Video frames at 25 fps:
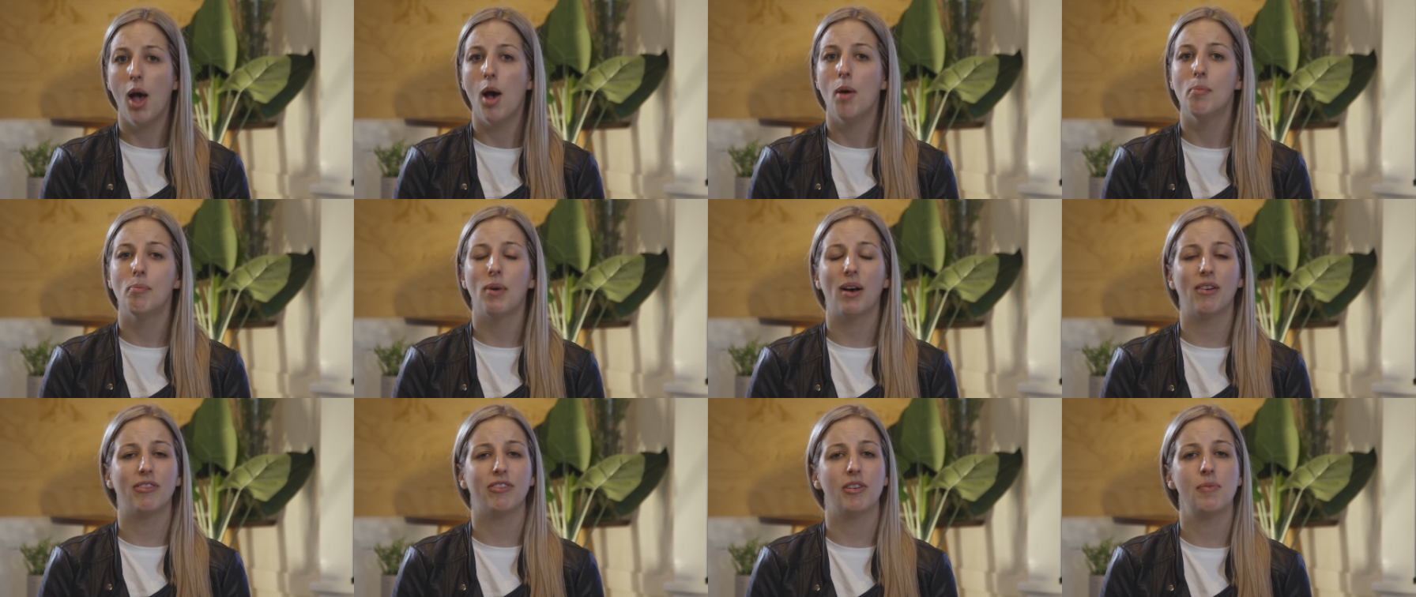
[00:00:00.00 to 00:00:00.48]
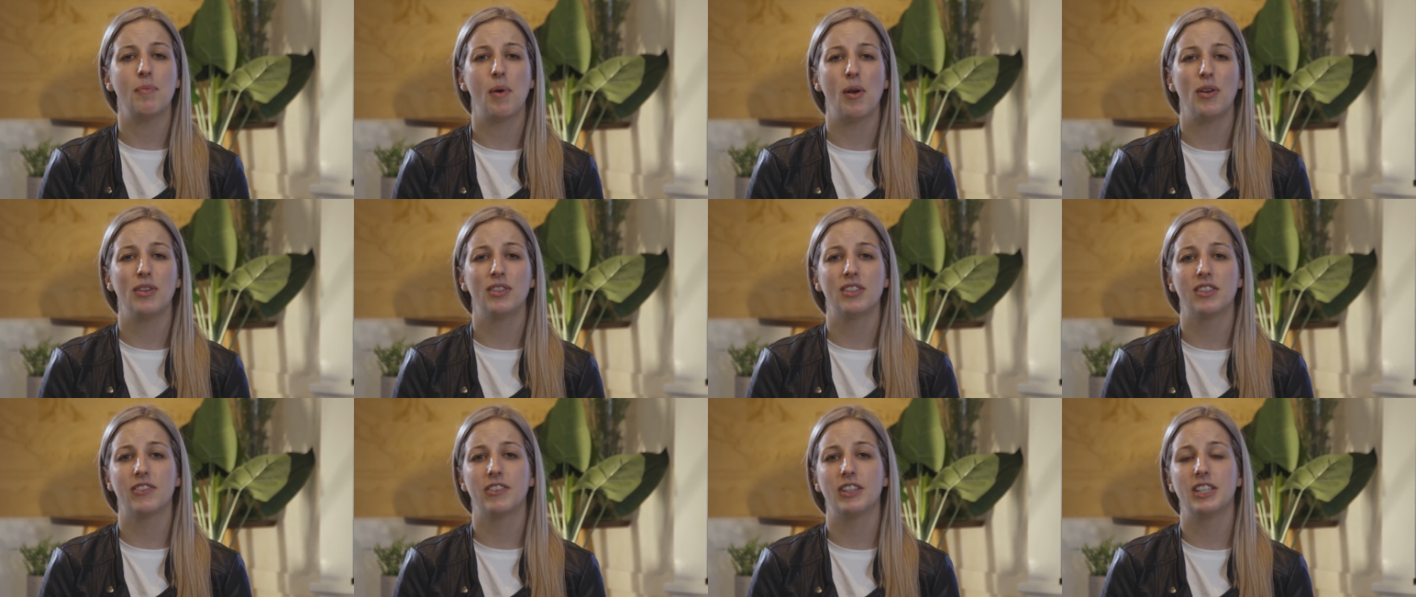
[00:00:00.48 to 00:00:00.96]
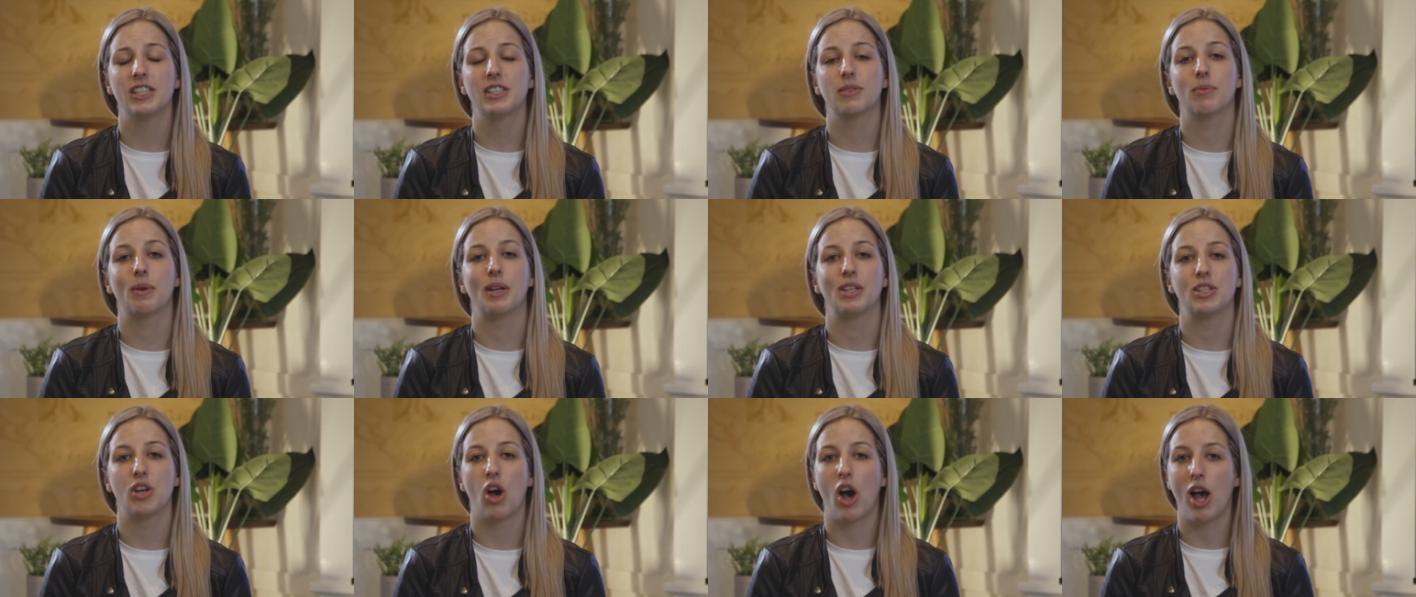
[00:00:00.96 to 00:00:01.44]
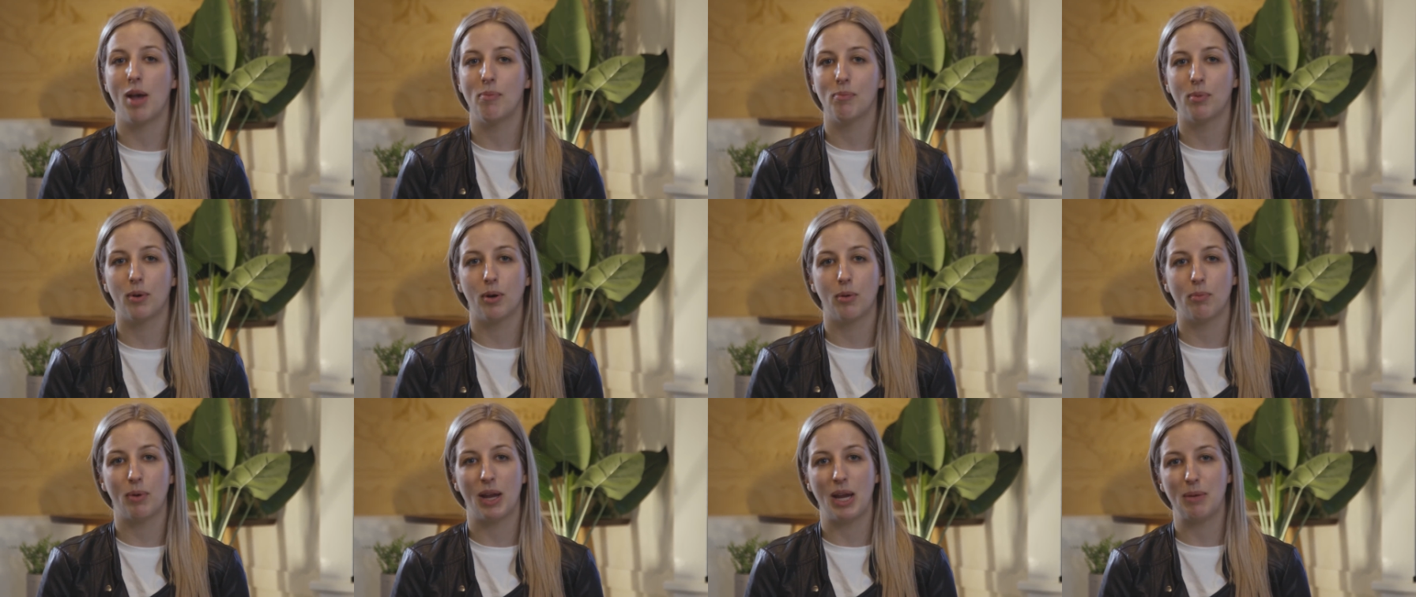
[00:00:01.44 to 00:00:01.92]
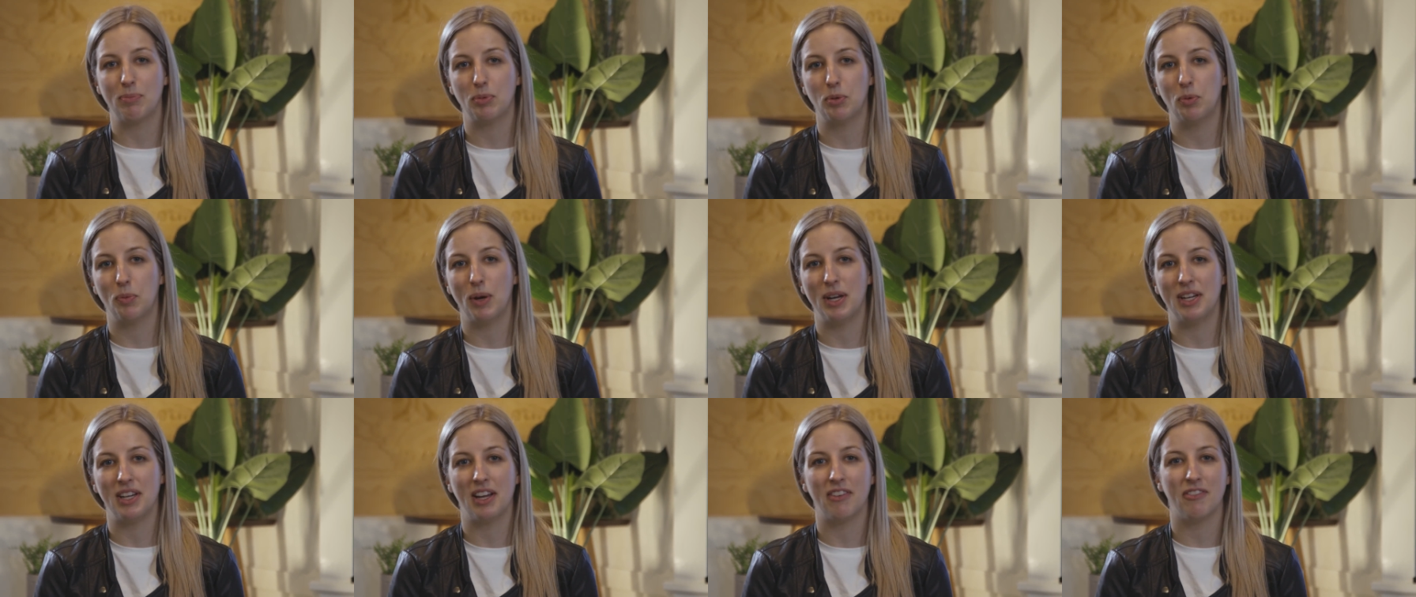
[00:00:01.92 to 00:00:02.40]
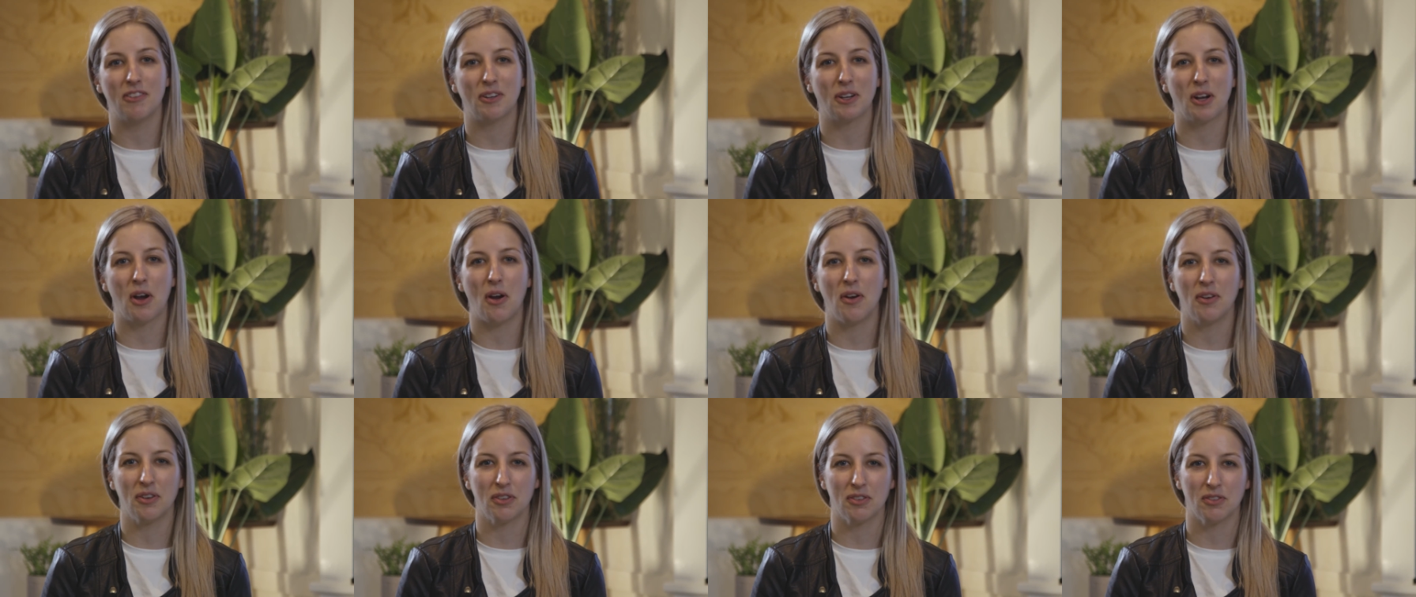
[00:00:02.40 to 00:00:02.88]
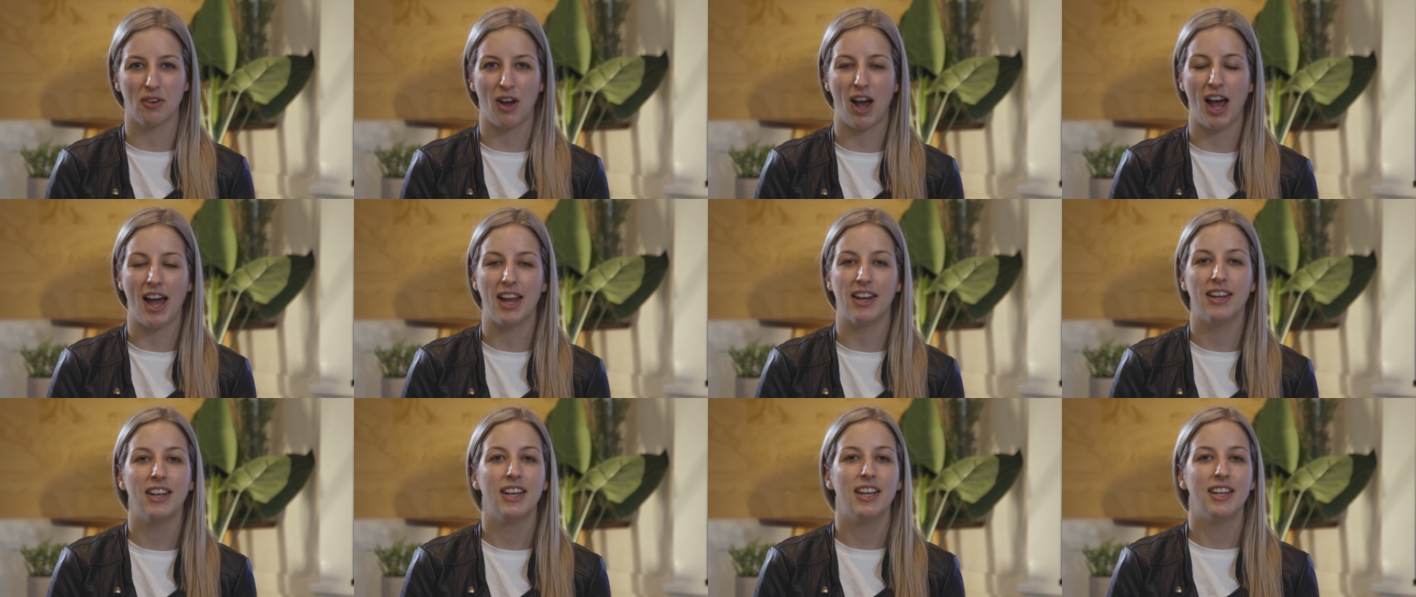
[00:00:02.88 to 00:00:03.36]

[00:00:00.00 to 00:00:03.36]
But for most of us, we're time poor people, we're never going to write